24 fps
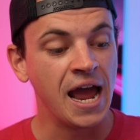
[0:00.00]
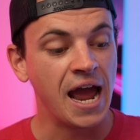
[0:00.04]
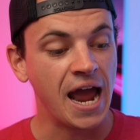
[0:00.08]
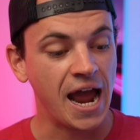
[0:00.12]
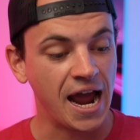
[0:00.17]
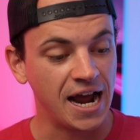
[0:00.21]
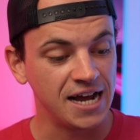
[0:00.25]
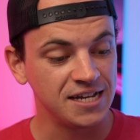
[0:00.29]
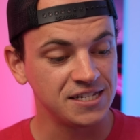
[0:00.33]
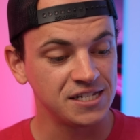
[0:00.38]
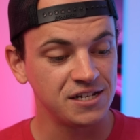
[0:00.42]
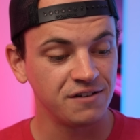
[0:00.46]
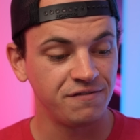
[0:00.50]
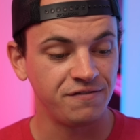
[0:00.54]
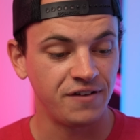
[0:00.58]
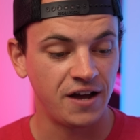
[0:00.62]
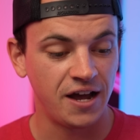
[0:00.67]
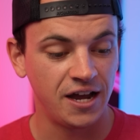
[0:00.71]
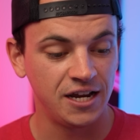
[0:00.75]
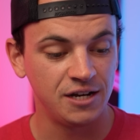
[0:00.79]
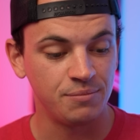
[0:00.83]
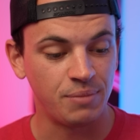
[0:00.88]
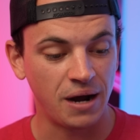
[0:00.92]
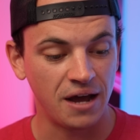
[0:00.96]
as
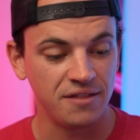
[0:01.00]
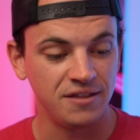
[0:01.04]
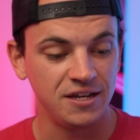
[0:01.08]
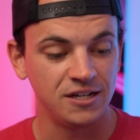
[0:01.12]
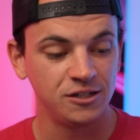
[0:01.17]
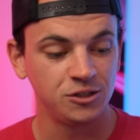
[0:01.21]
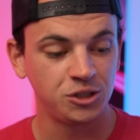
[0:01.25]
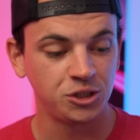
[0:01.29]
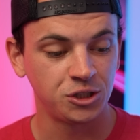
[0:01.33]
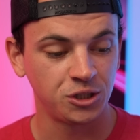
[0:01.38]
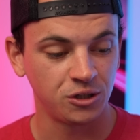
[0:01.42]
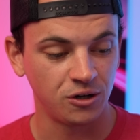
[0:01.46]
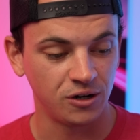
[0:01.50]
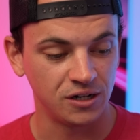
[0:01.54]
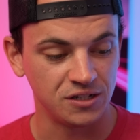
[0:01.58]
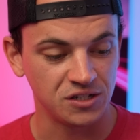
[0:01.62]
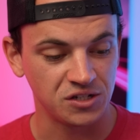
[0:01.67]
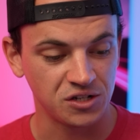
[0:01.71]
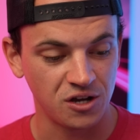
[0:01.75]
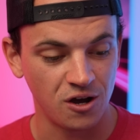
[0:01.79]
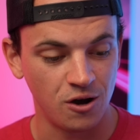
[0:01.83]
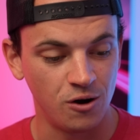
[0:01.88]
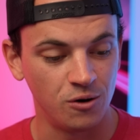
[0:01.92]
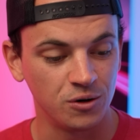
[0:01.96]
defined by the
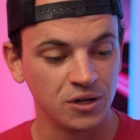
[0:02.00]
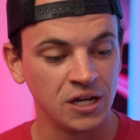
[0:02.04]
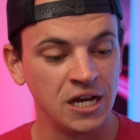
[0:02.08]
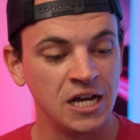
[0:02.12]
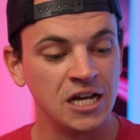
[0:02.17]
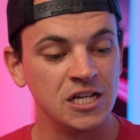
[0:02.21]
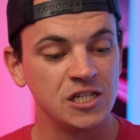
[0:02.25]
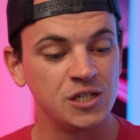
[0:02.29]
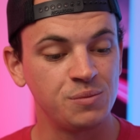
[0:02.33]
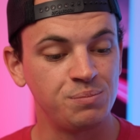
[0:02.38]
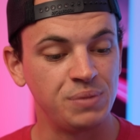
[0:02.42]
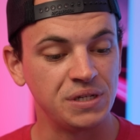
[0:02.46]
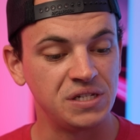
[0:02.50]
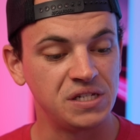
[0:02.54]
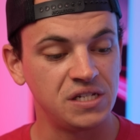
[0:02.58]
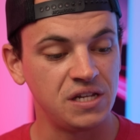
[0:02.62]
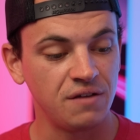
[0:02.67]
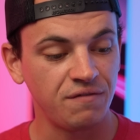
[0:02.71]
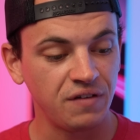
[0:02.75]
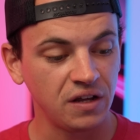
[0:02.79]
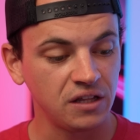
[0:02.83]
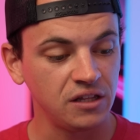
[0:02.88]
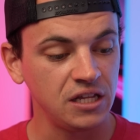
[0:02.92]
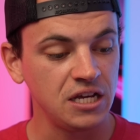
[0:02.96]
insurance code,
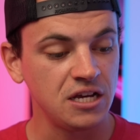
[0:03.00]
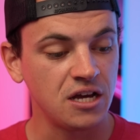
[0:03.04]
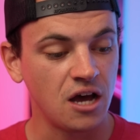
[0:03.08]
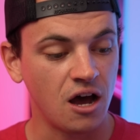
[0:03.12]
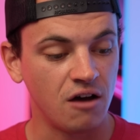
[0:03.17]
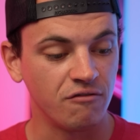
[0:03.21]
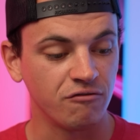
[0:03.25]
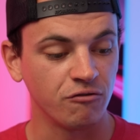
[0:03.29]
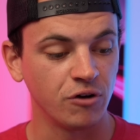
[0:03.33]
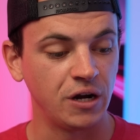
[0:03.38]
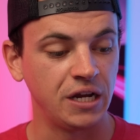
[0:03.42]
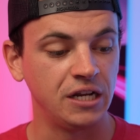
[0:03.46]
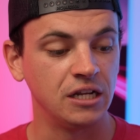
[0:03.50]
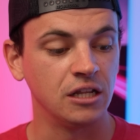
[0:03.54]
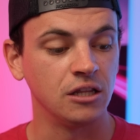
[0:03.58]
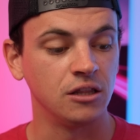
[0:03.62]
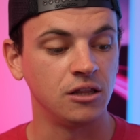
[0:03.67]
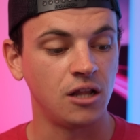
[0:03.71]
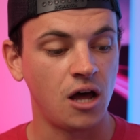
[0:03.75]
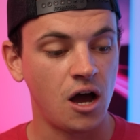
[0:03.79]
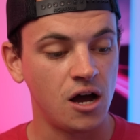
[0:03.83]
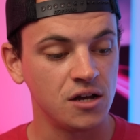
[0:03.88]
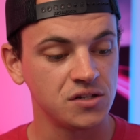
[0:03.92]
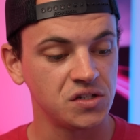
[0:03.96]
specifically covering
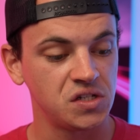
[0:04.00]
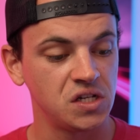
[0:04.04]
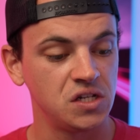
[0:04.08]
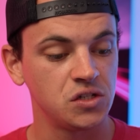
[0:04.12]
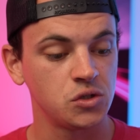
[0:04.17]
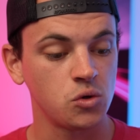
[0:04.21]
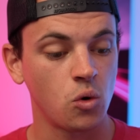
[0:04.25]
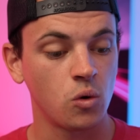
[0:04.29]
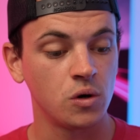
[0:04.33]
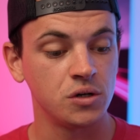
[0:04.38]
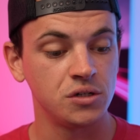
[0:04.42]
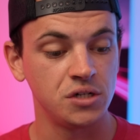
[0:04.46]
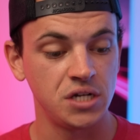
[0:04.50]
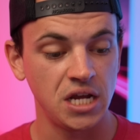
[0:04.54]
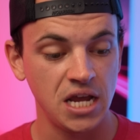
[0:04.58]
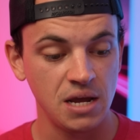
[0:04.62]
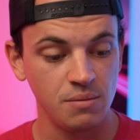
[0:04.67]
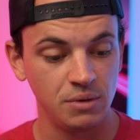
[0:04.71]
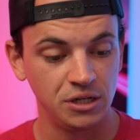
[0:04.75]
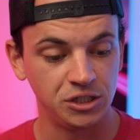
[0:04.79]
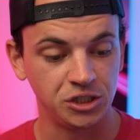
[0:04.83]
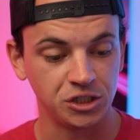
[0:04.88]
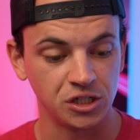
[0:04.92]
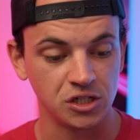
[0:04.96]
losses or
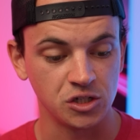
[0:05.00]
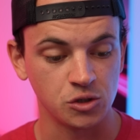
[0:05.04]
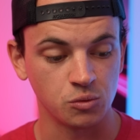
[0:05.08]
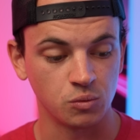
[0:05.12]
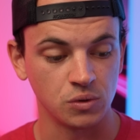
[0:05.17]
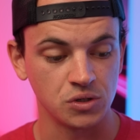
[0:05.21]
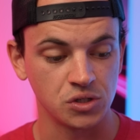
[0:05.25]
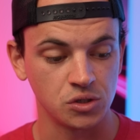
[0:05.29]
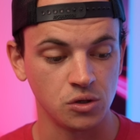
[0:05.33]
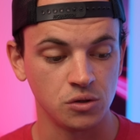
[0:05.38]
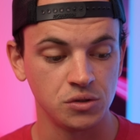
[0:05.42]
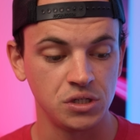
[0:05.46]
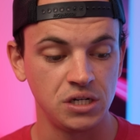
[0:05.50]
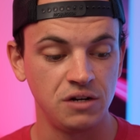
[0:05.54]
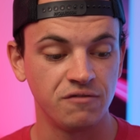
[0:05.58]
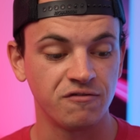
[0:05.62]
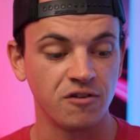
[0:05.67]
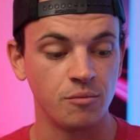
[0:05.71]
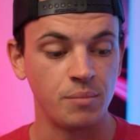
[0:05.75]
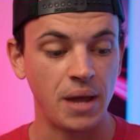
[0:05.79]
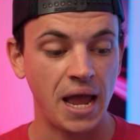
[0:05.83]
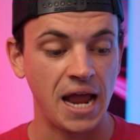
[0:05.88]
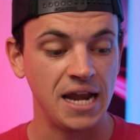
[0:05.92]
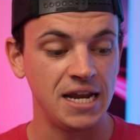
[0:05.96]
damages resulting
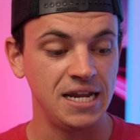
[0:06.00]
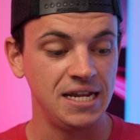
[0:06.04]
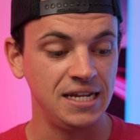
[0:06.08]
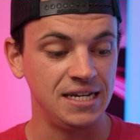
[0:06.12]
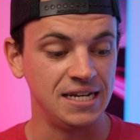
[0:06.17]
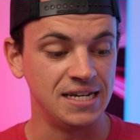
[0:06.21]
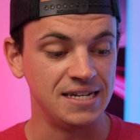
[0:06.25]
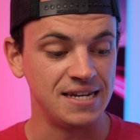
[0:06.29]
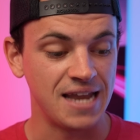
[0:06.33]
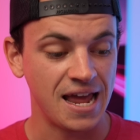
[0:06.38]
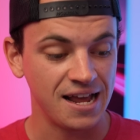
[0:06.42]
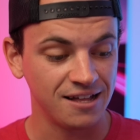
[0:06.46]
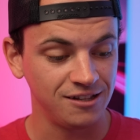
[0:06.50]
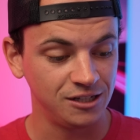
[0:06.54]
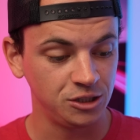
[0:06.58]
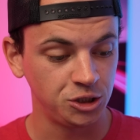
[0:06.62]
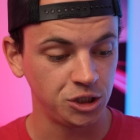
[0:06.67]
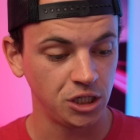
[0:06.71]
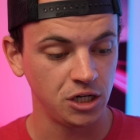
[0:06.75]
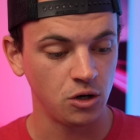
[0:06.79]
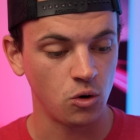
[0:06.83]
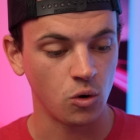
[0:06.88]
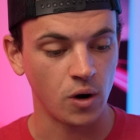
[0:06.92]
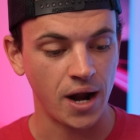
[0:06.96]
from any
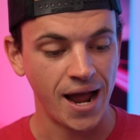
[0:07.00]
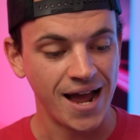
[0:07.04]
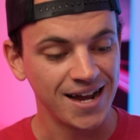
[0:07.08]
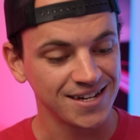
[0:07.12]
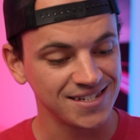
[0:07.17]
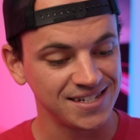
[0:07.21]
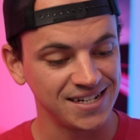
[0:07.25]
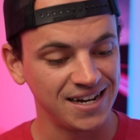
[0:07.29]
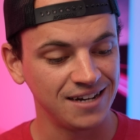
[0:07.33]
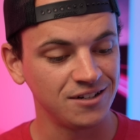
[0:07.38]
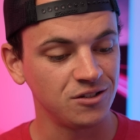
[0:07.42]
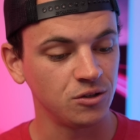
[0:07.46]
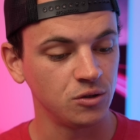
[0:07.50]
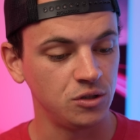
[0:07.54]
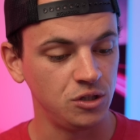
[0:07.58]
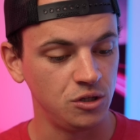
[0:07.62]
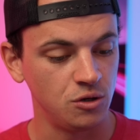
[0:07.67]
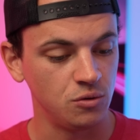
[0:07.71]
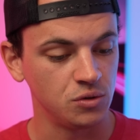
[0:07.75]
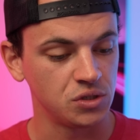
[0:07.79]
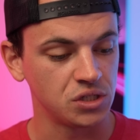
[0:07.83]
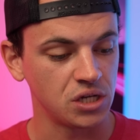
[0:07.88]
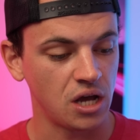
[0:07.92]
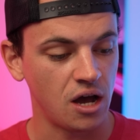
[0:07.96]
negligent or accidental
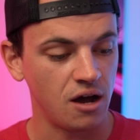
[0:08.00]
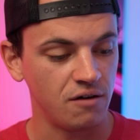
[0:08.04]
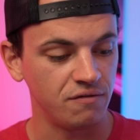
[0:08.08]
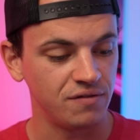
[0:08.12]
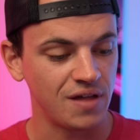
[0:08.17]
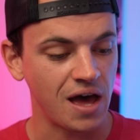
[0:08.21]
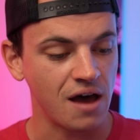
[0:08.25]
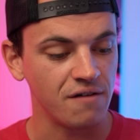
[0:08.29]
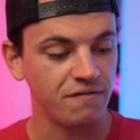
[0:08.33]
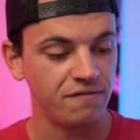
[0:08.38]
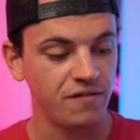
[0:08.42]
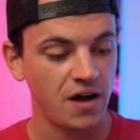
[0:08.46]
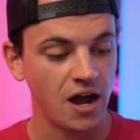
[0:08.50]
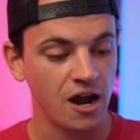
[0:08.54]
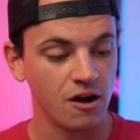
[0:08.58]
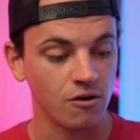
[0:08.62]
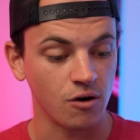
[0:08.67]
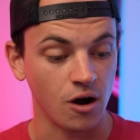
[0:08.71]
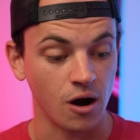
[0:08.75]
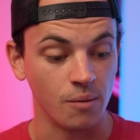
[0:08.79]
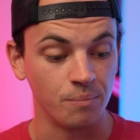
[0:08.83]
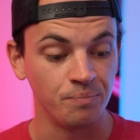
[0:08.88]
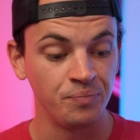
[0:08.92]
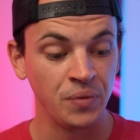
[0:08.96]
use of that
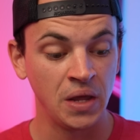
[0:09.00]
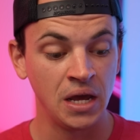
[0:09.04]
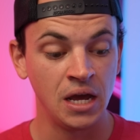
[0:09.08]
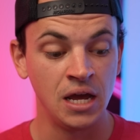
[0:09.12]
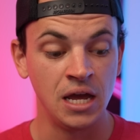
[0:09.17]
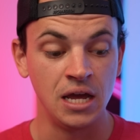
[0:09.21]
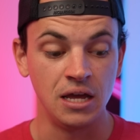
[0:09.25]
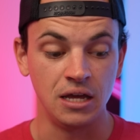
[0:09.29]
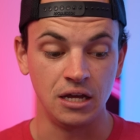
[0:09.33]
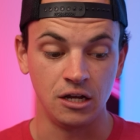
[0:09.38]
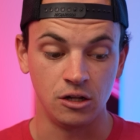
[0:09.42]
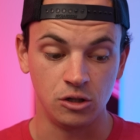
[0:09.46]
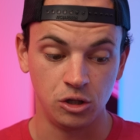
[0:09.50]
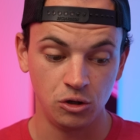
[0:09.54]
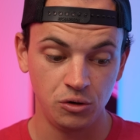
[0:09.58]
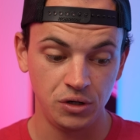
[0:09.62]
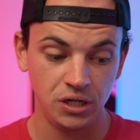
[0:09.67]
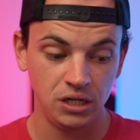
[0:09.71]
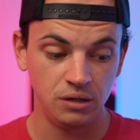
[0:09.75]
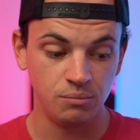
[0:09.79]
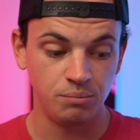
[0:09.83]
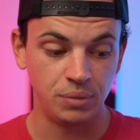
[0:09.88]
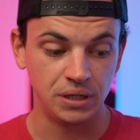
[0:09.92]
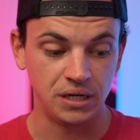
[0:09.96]
firearm
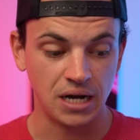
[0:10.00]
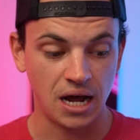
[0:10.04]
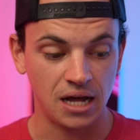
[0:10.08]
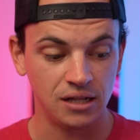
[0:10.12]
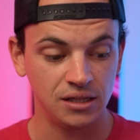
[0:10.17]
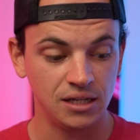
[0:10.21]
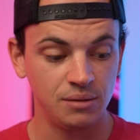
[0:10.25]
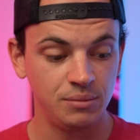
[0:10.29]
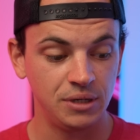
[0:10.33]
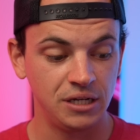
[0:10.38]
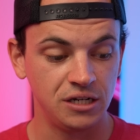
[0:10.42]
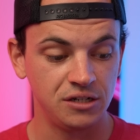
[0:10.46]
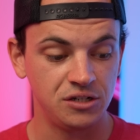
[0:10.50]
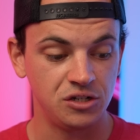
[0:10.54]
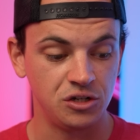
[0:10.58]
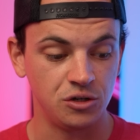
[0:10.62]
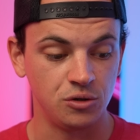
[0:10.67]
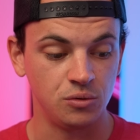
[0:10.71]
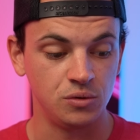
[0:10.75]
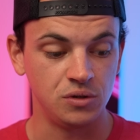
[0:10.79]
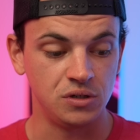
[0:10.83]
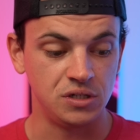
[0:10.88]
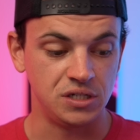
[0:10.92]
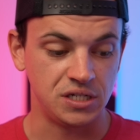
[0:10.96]
including but not limited
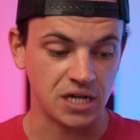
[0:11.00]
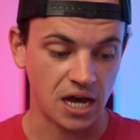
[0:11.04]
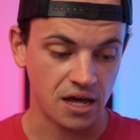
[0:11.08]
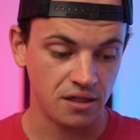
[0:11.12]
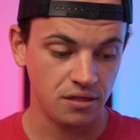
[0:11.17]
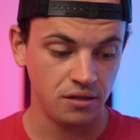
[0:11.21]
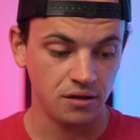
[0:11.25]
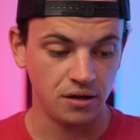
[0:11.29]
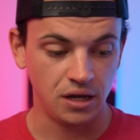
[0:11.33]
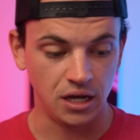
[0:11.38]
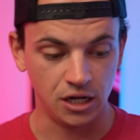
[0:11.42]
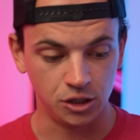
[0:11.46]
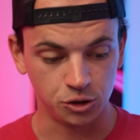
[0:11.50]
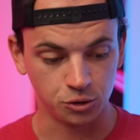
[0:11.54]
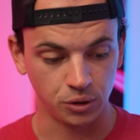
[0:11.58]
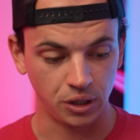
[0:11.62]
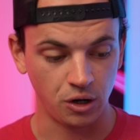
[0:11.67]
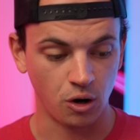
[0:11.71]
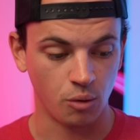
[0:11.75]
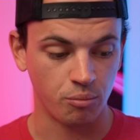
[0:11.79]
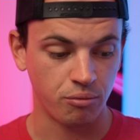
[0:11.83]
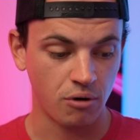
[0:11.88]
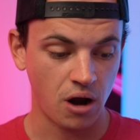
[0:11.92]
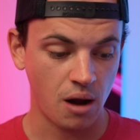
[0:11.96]
to death, injury,
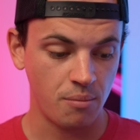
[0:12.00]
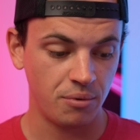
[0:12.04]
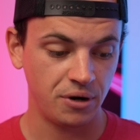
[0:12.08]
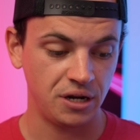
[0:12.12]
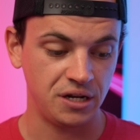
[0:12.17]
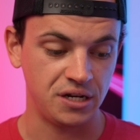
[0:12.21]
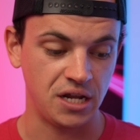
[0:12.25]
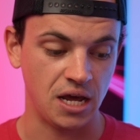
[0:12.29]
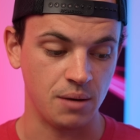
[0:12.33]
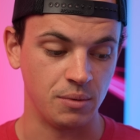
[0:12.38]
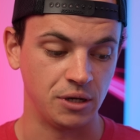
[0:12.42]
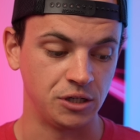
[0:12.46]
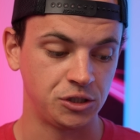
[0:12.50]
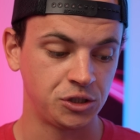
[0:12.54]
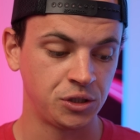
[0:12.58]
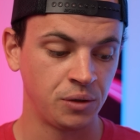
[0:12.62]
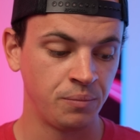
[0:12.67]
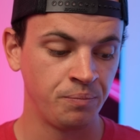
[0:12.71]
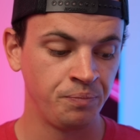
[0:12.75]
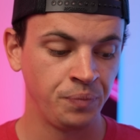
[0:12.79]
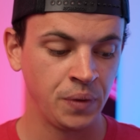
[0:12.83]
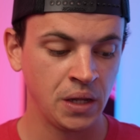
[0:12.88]
or property damage.